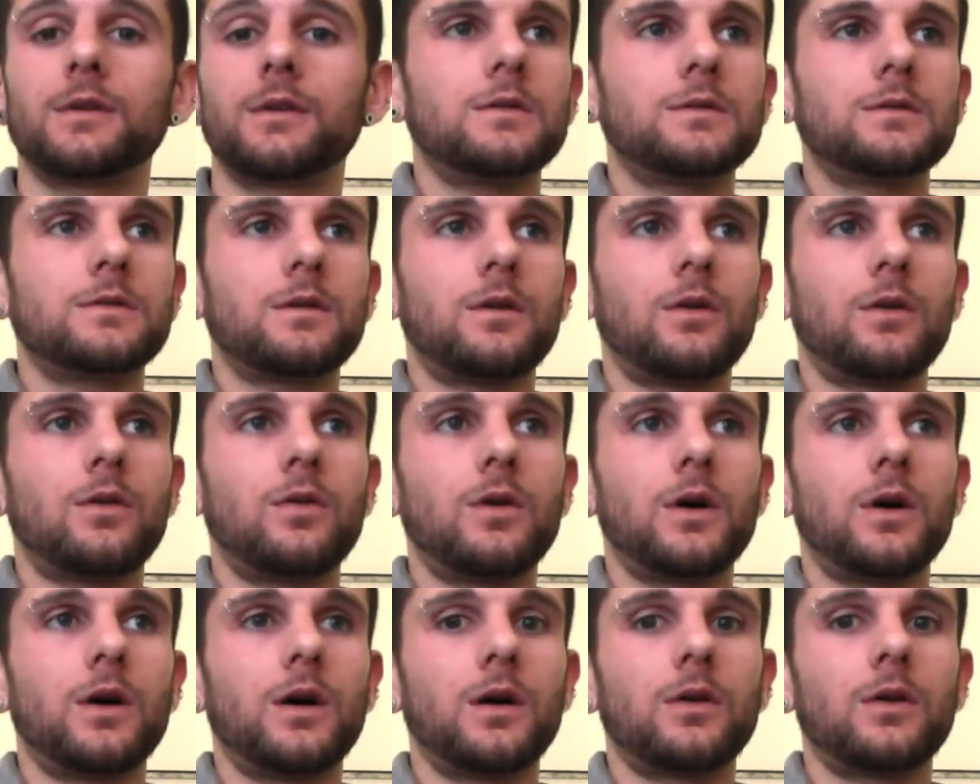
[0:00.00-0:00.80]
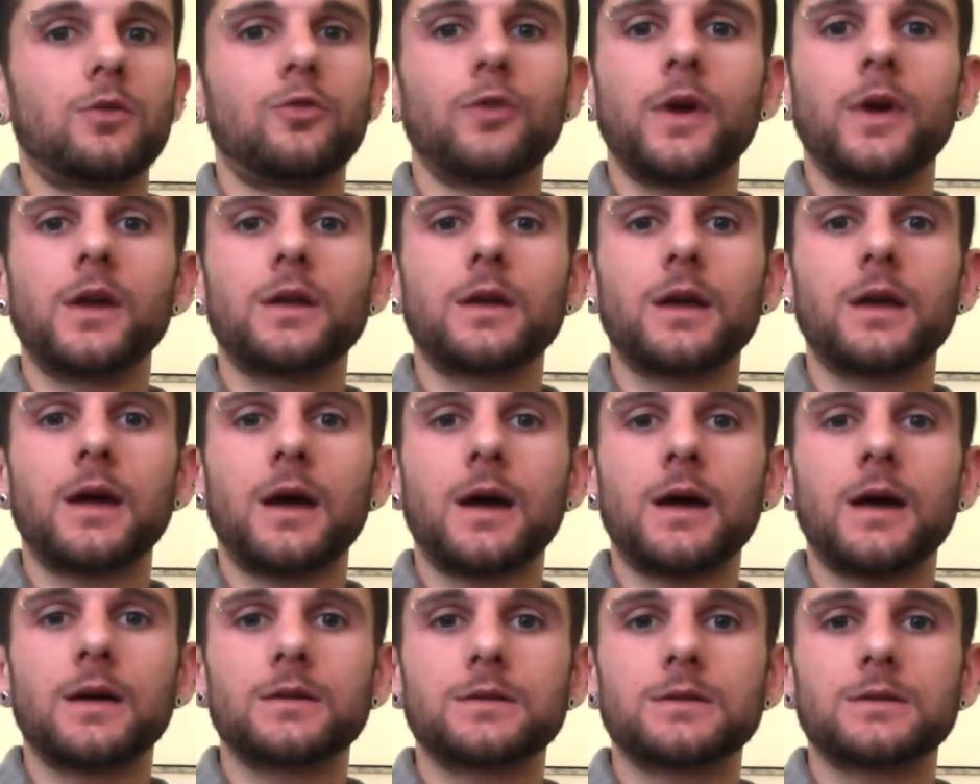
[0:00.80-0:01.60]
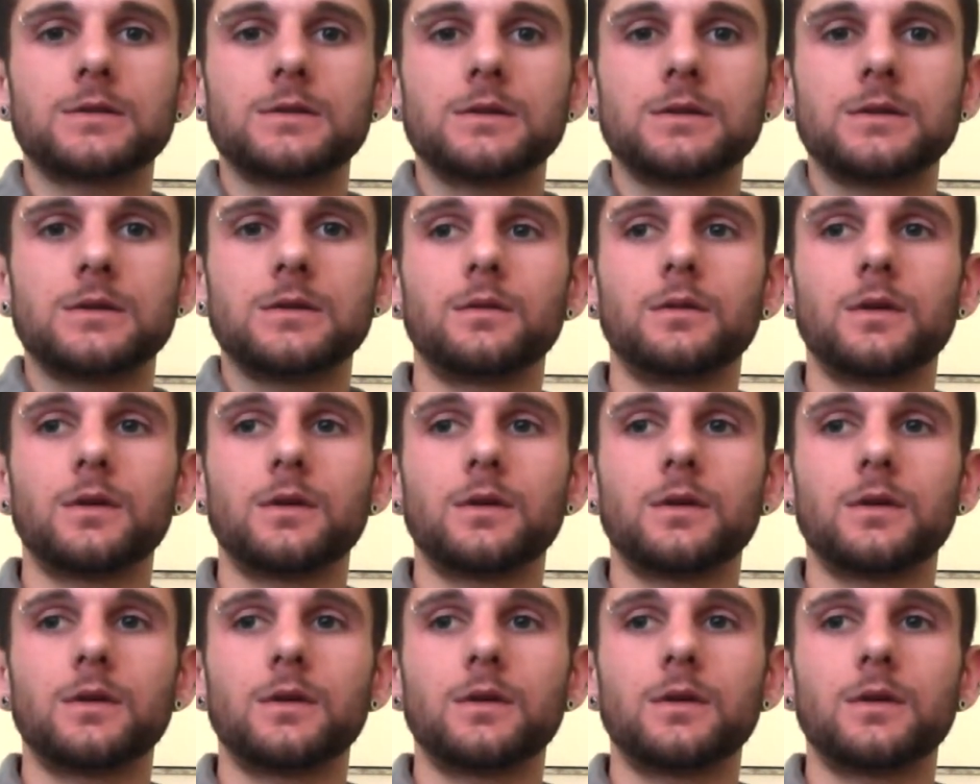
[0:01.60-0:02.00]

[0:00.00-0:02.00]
So, great cast.